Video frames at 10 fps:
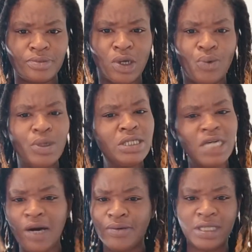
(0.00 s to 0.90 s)
We
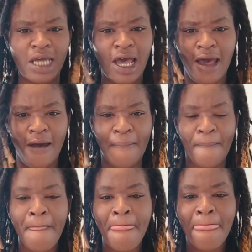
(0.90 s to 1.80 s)
done with that.
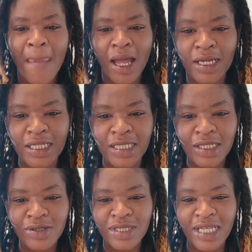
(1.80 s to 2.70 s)
Listen,
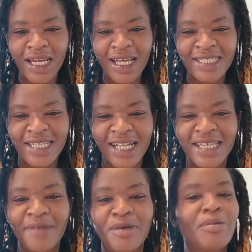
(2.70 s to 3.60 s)
you said it as I
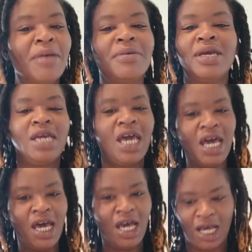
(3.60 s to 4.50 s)
typed it, baby.
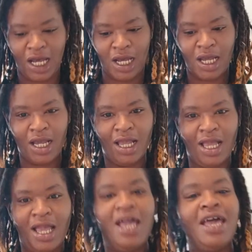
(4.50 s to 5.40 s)
Yeah.
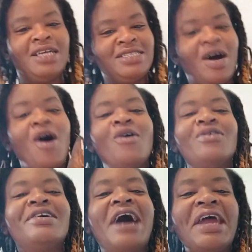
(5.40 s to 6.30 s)
Look,
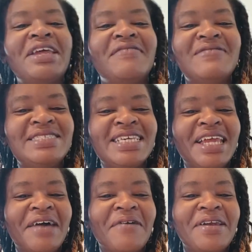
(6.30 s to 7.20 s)
I didn't really see
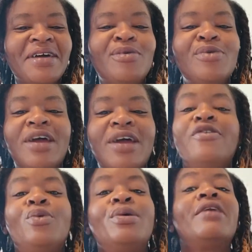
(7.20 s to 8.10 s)
that right now. We ready
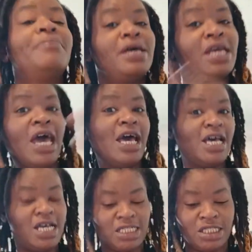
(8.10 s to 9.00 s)
for whatever, but
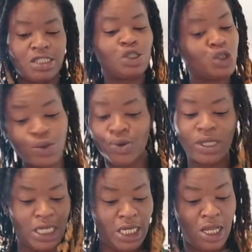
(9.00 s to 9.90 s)
yes,
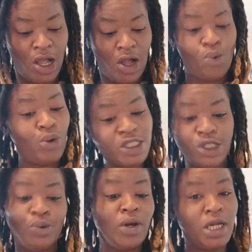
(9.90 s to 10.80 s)
truly. What
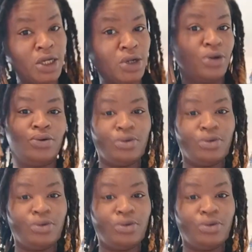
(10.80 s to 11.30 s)
you want to do?